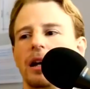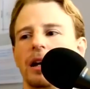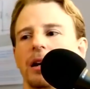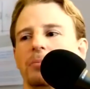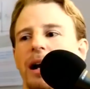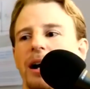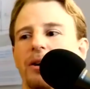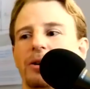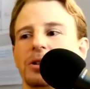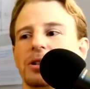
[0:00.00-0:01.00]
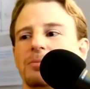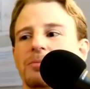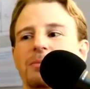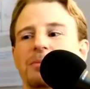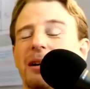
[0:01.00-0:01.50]
a pound
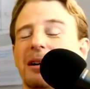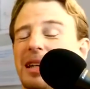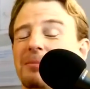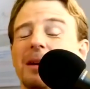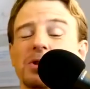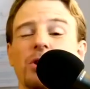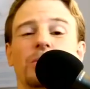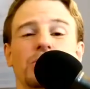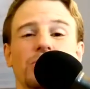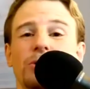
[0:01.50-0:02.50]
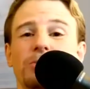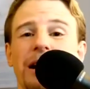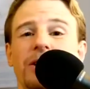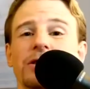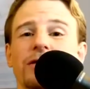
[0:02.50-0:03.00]
sometimes almost two
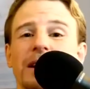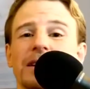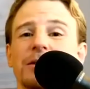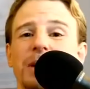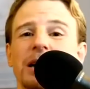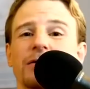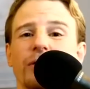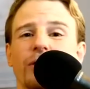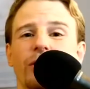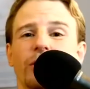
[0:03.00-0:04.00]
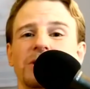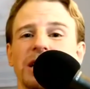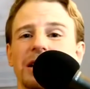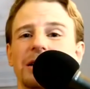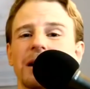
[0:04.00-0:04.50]
pounds of muscle meat for
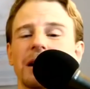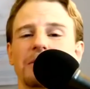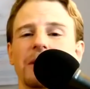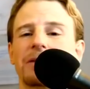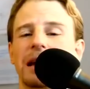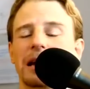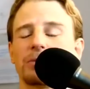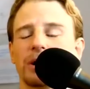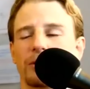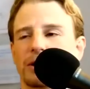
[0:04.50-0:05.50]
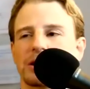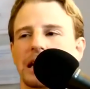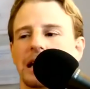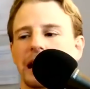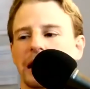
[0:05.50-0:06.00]
dinner um, at the end when I wasn't
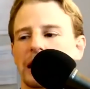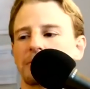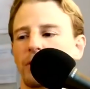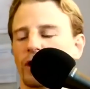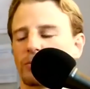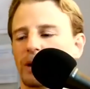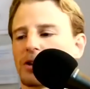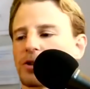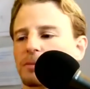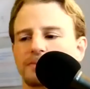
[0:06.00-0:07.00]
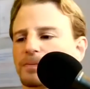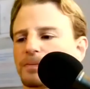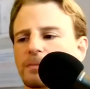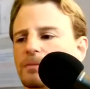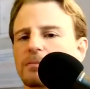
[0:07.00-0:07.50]
eating any organ meats.
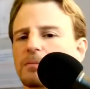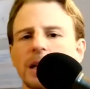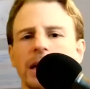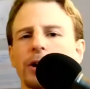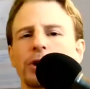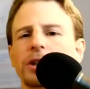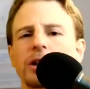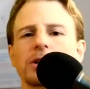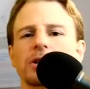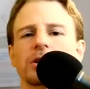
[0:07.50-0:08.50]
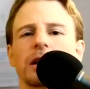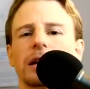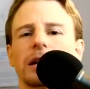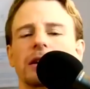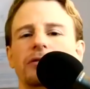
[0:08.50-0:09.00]
And I could not uh,
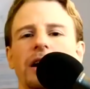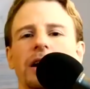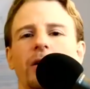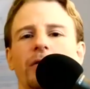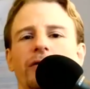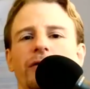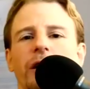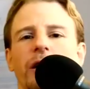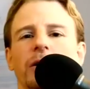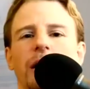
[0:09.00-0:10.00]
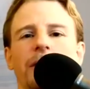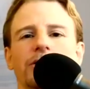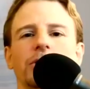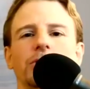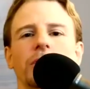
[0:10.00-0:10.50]
get that feeling of uh, I'm
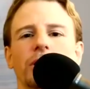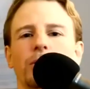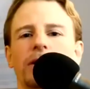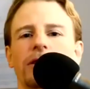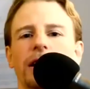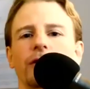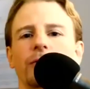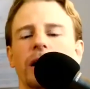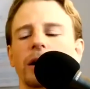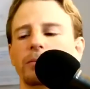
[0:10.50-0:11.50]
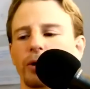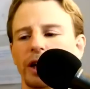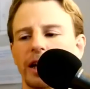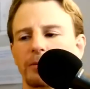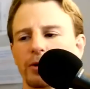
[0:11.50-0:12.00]
actually doing the right thing for my
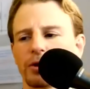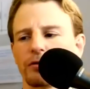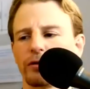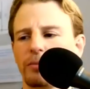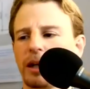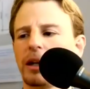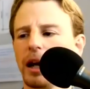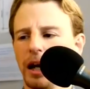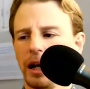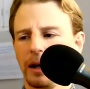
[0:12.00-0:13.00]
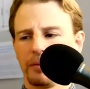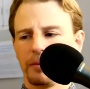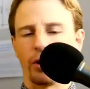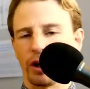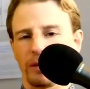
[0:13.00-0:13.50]
body anymore. So for me,
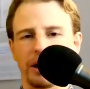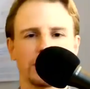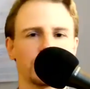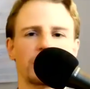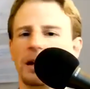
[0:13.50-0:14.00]
the organ meats